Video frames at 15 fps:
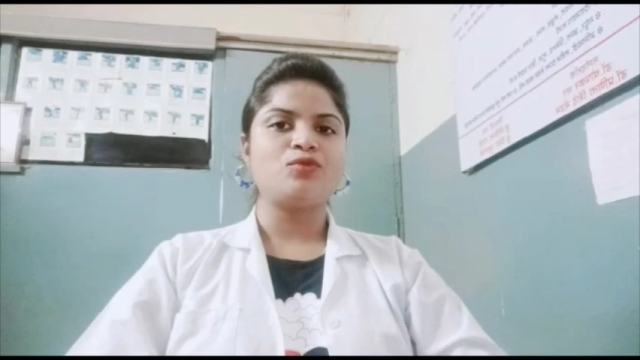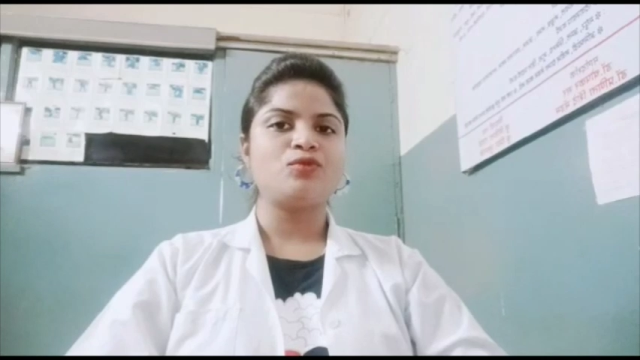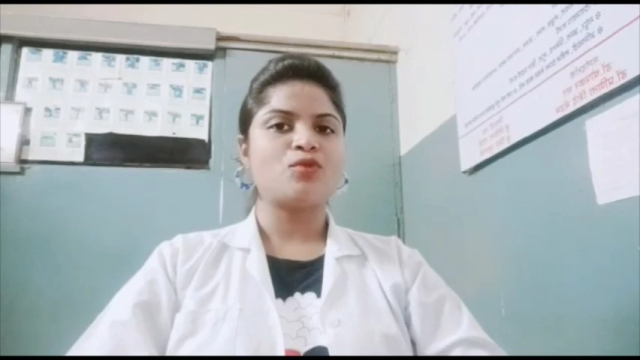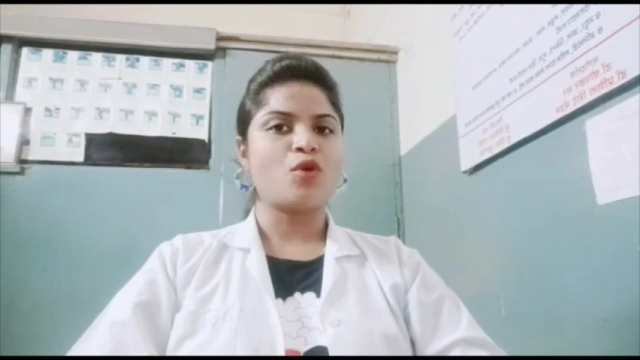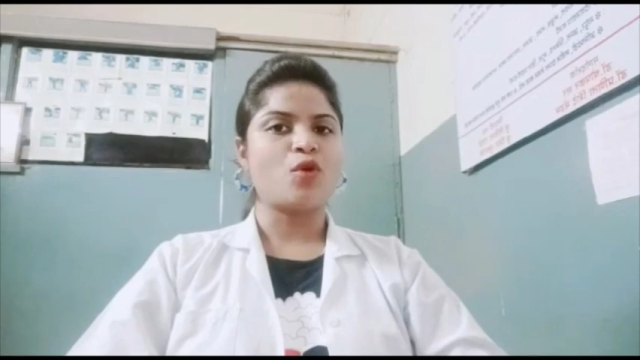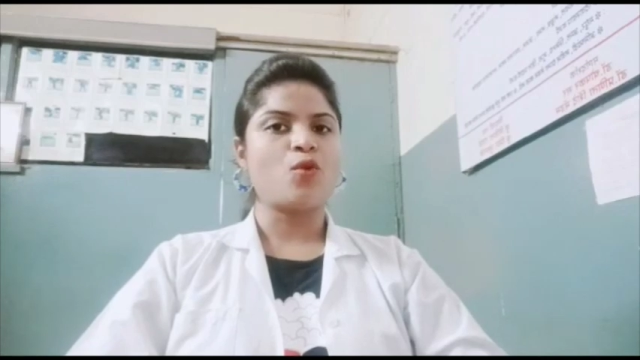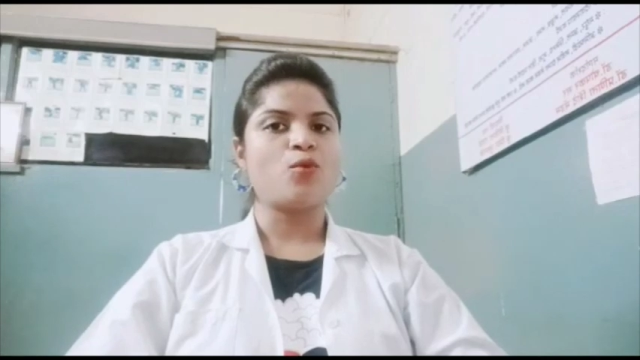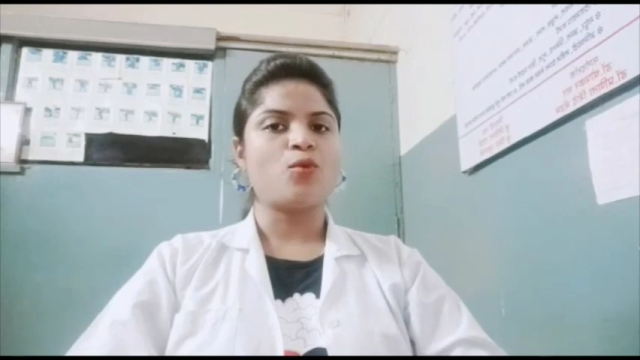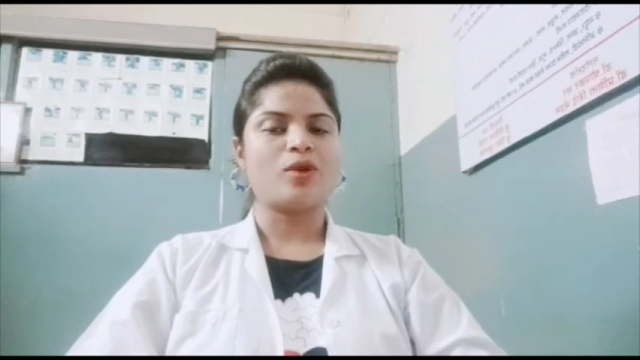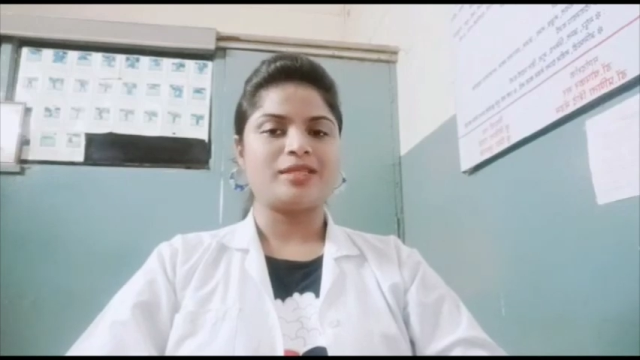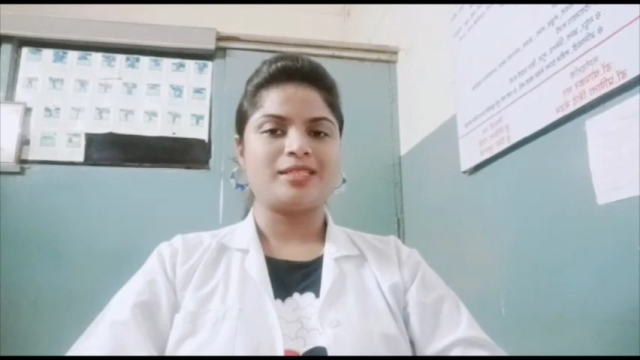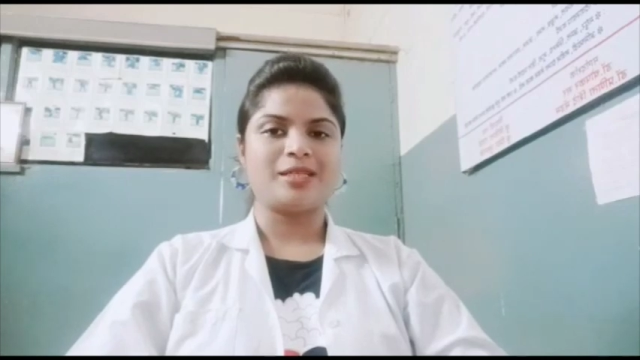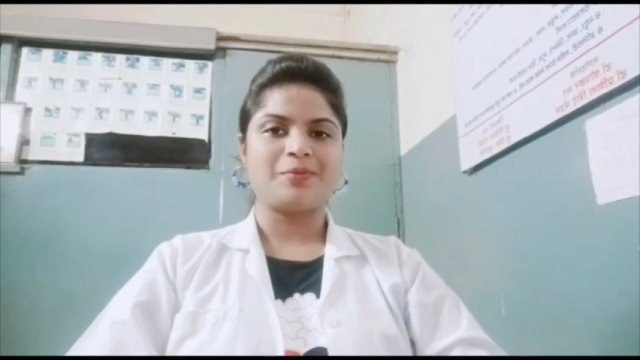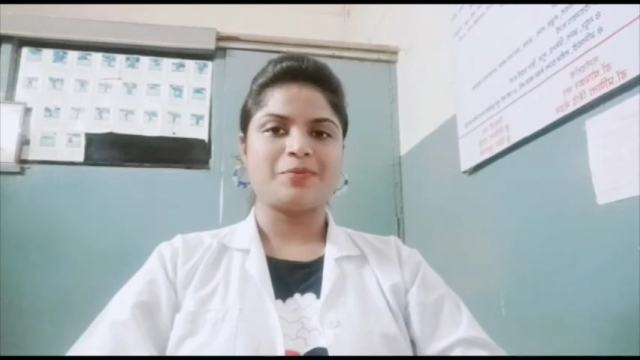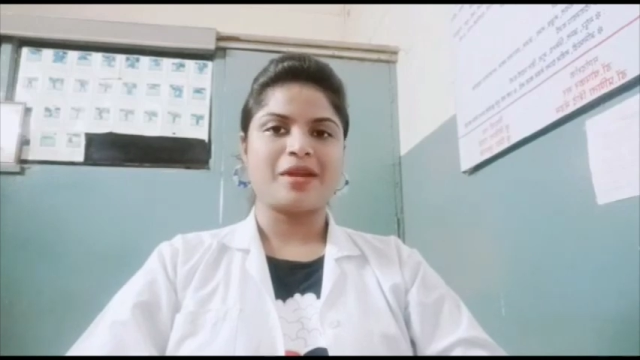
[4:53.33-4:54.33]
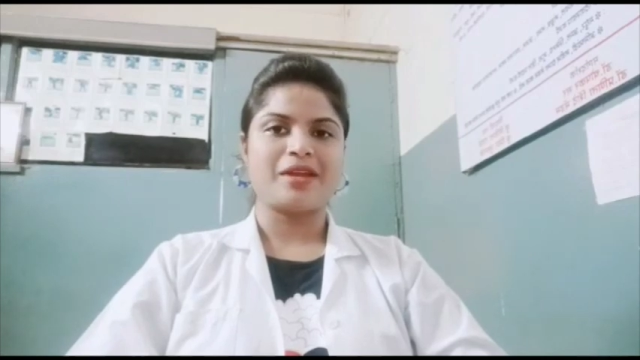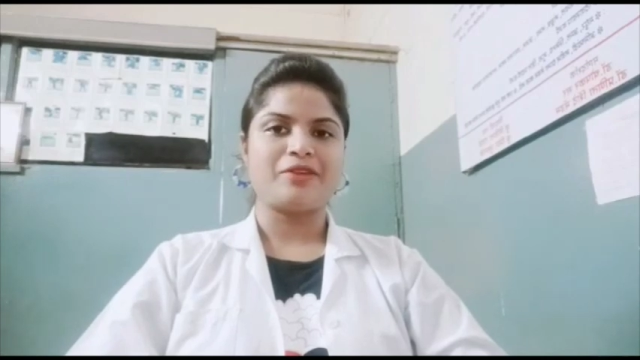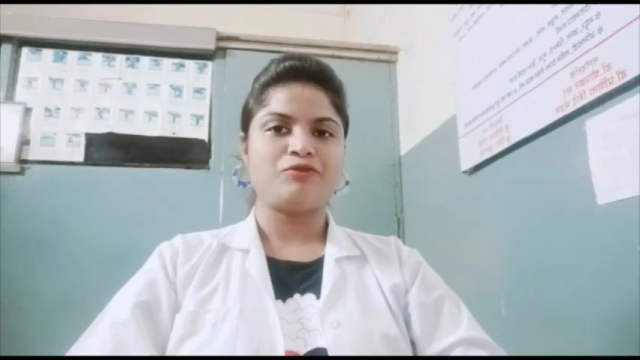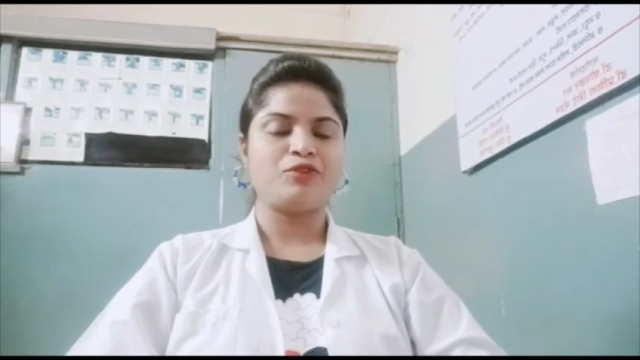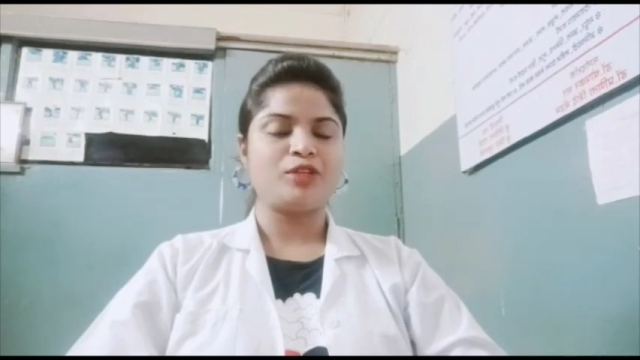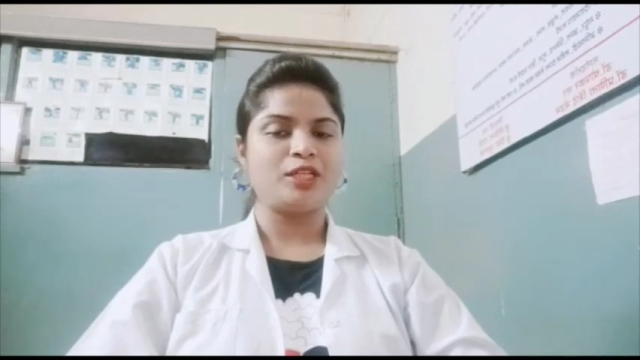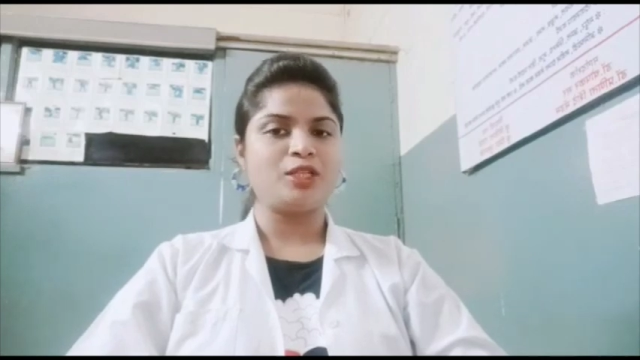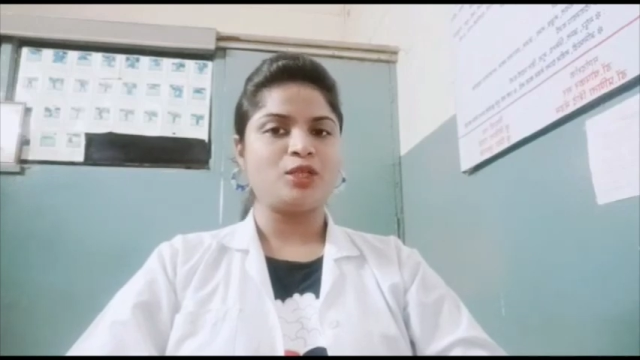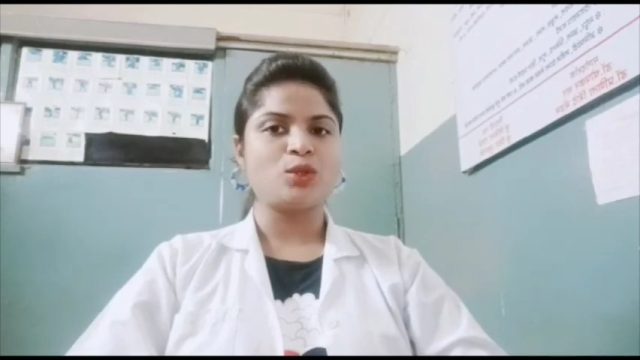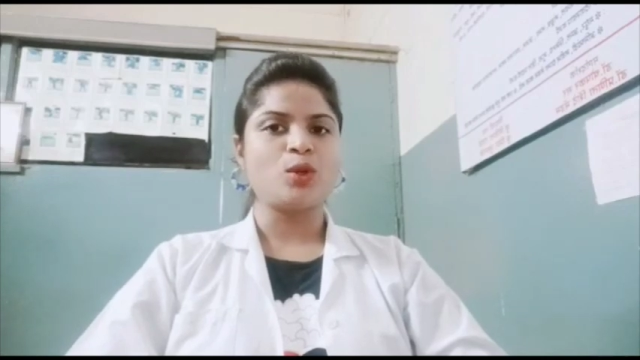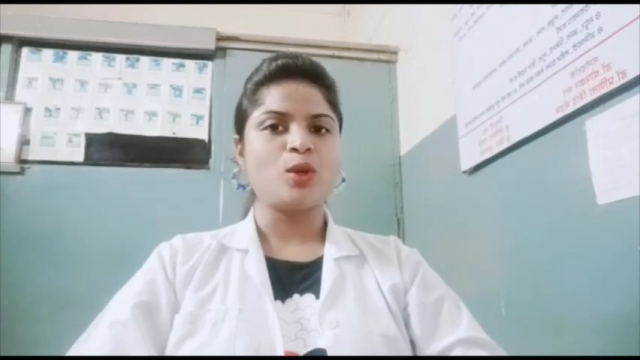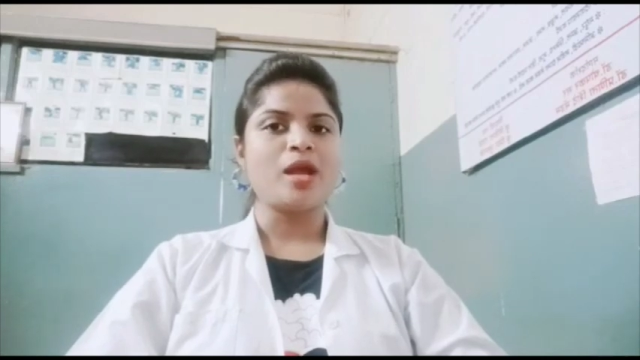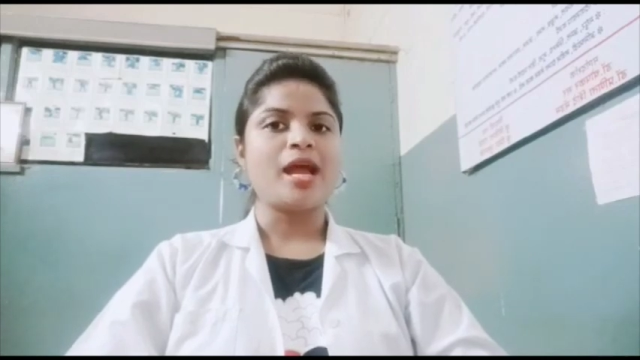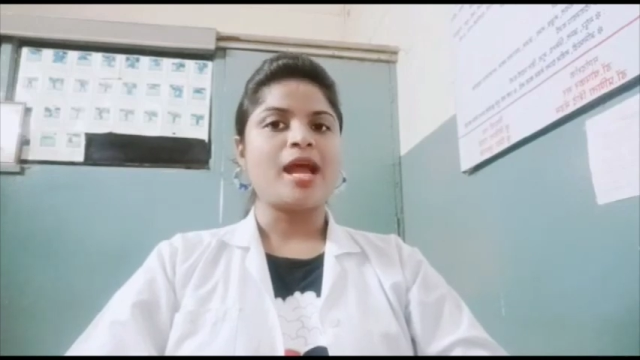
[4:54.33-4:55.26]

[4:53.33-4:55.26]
for watching my video,